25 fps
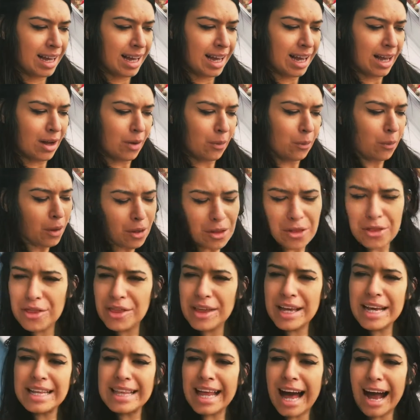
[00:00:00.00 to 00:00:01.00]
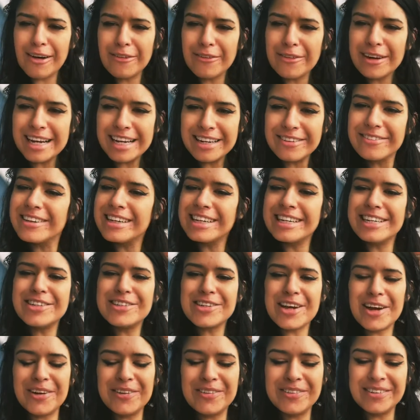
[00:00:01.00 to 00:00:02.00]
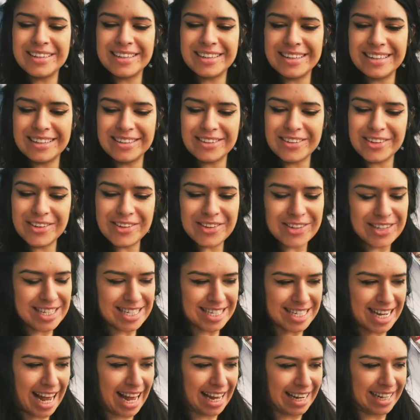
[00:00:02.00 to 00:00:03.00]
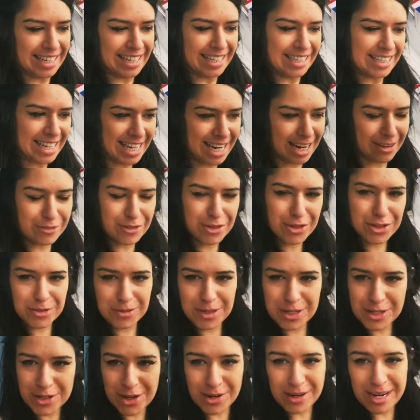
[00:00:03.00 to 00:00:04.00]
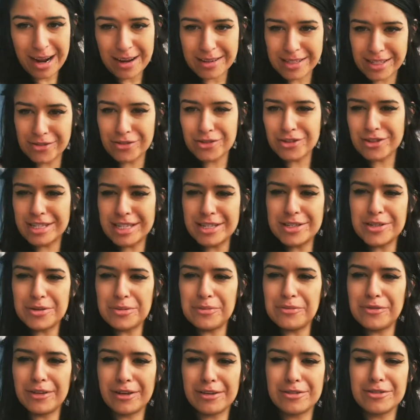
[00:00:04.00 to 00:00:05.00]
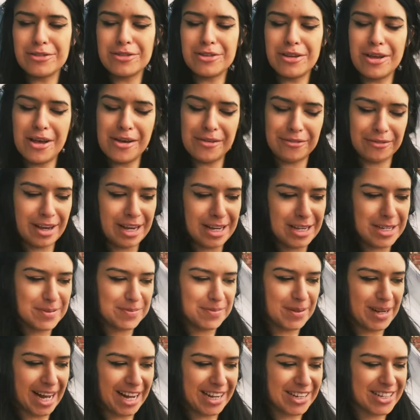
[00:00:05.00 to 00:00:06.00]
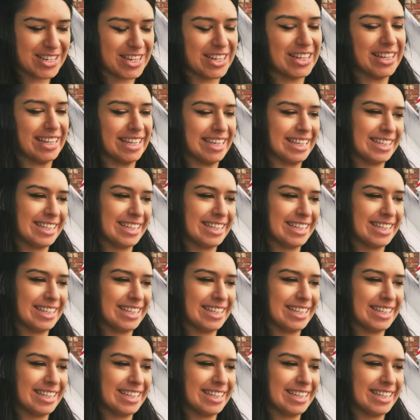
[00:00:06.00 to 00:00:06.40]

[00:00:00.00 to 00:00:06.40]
One thing that I really, really don't understand and I've just switched on now because I've just seen something on Facebook actually